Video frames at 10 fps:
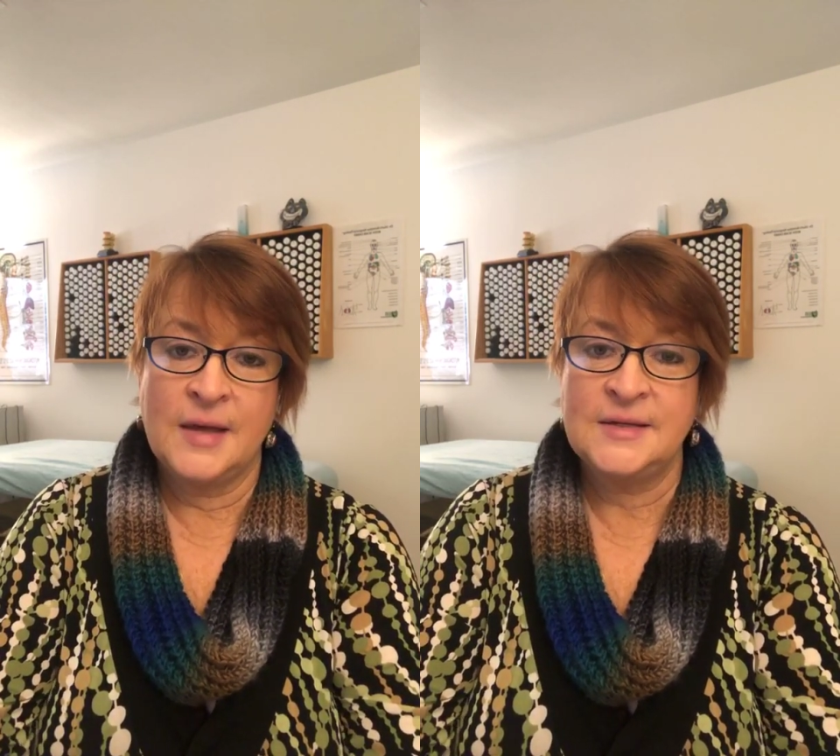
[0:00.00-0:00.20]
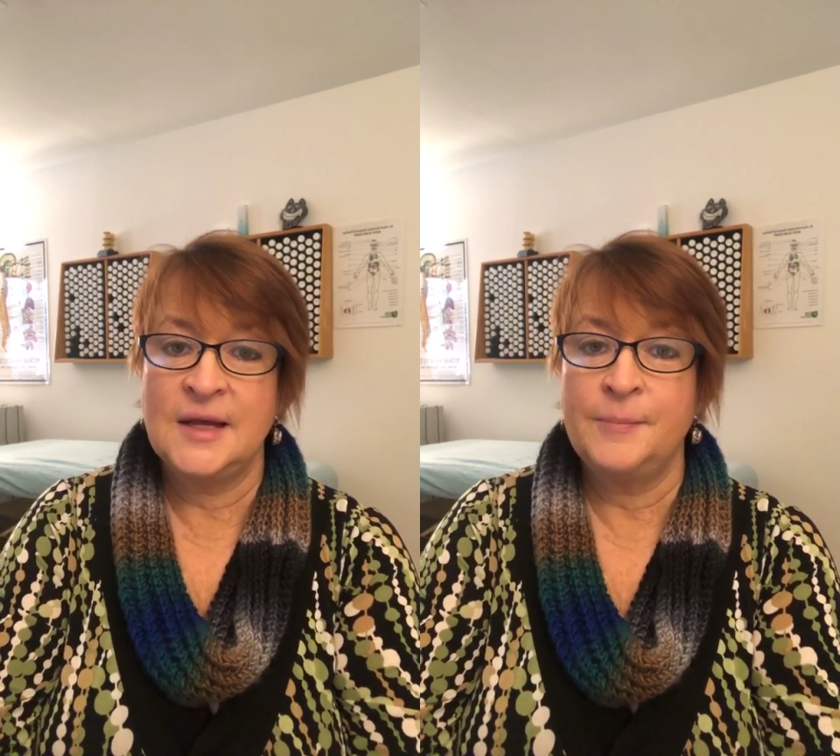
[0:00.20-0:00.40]

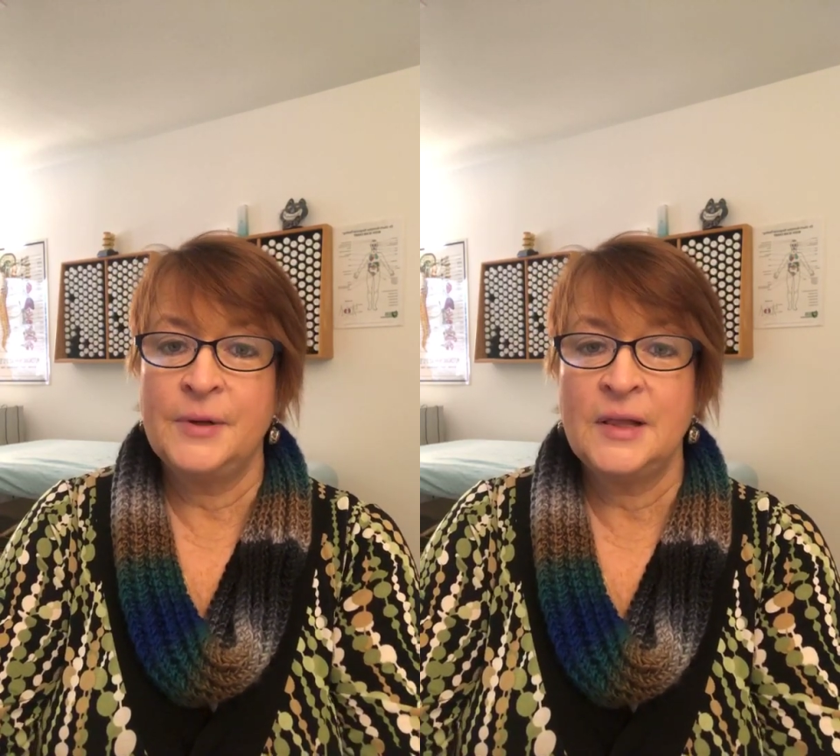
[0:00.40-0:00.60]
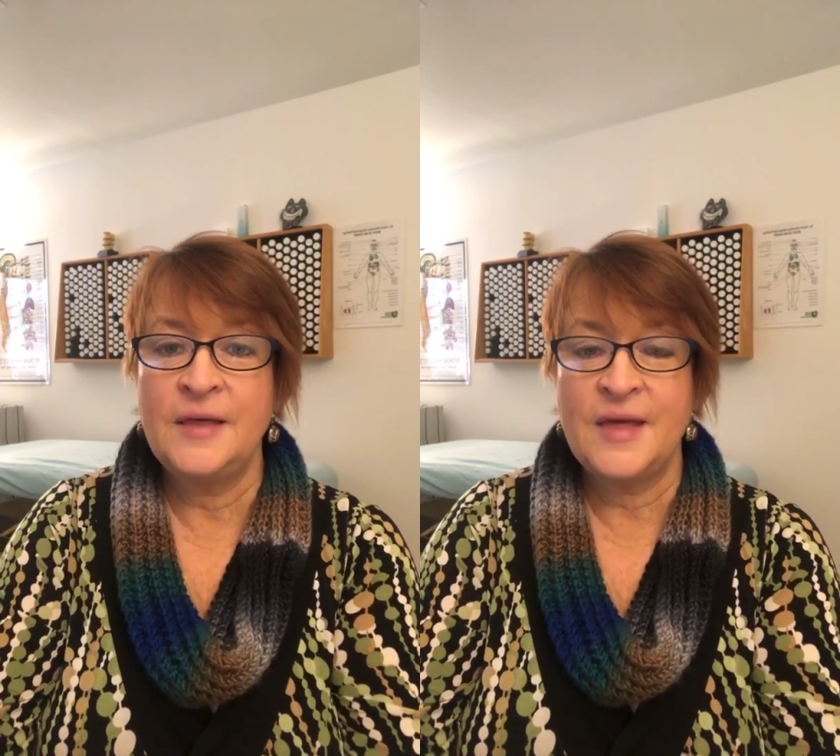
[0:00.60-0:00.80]
And
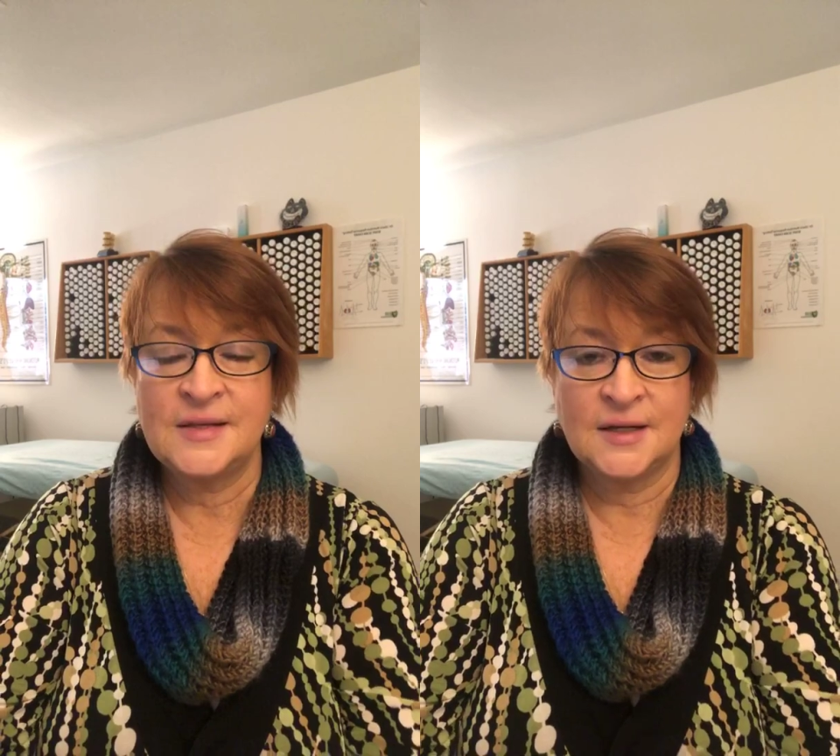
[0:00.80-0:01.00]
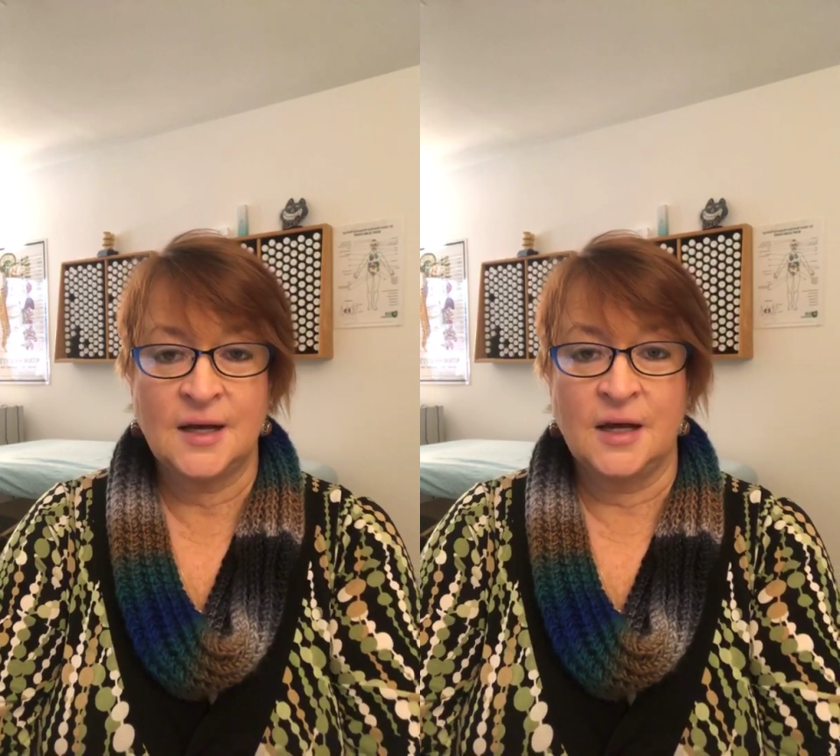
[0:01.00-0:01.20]
typically
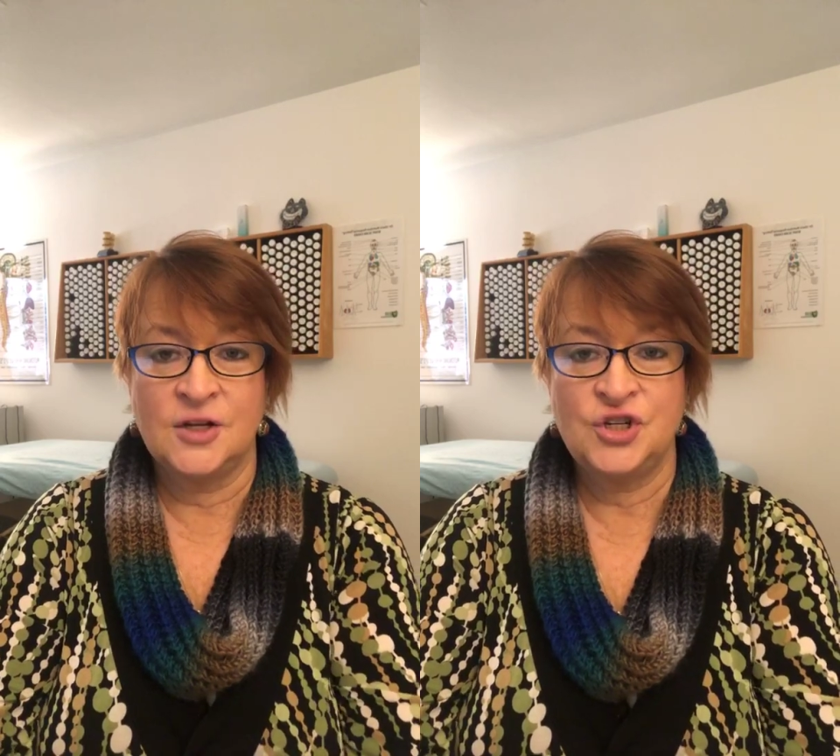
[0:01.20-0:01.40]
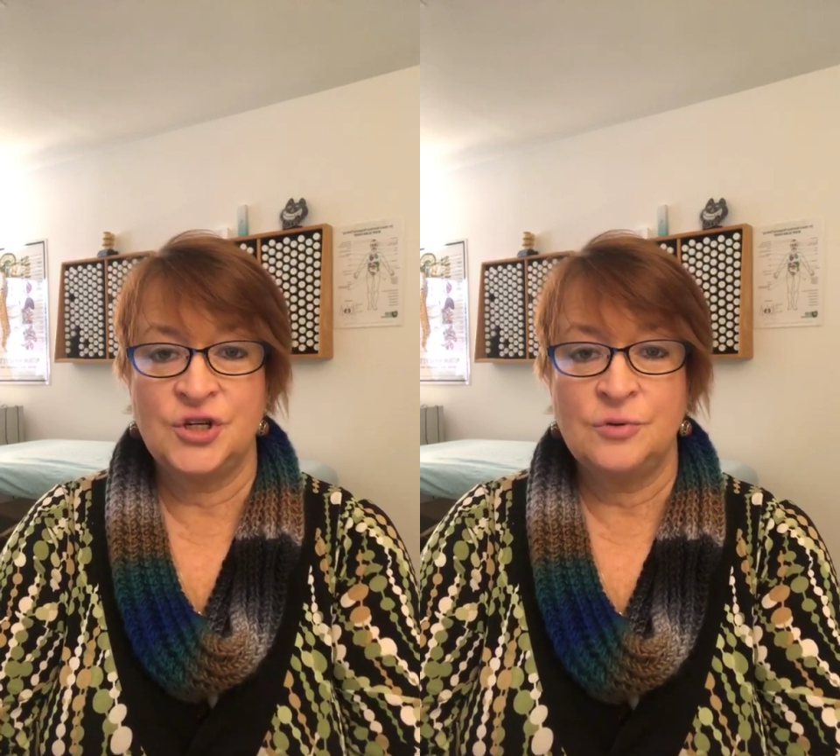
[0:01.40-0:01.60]
that's a gut
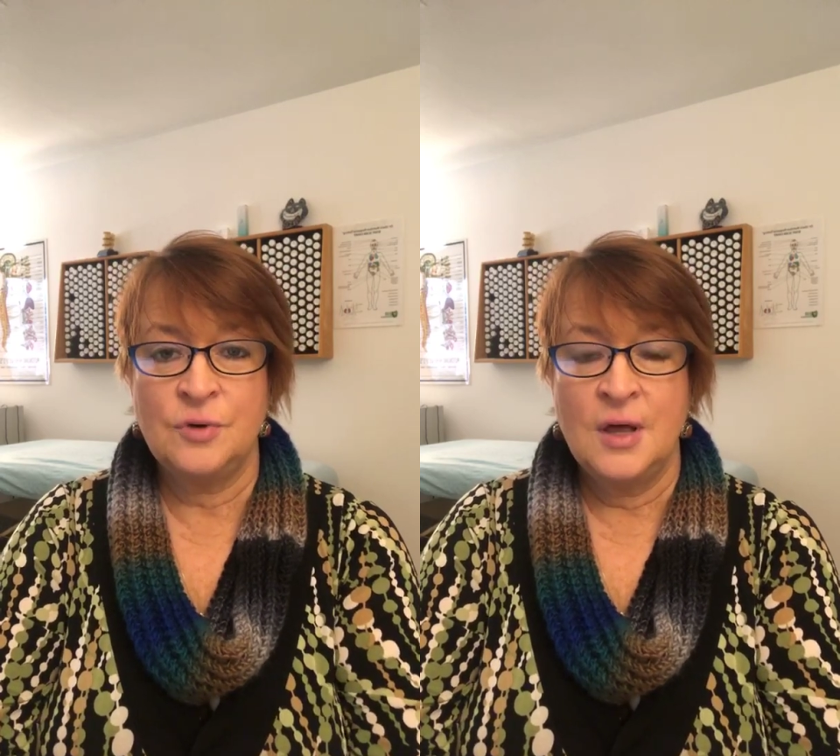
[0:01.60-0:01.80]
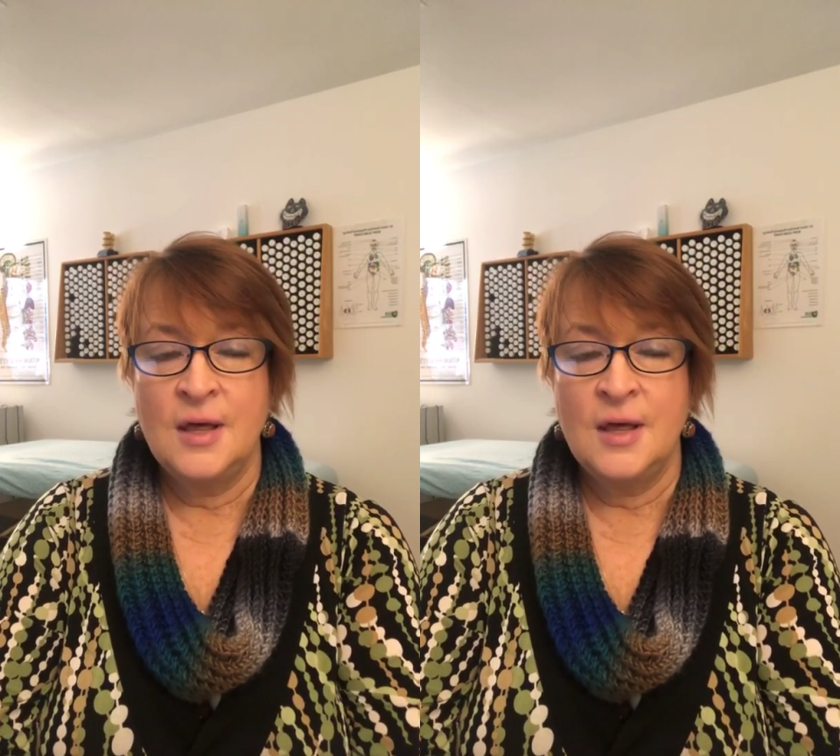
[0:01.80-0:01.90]
issue.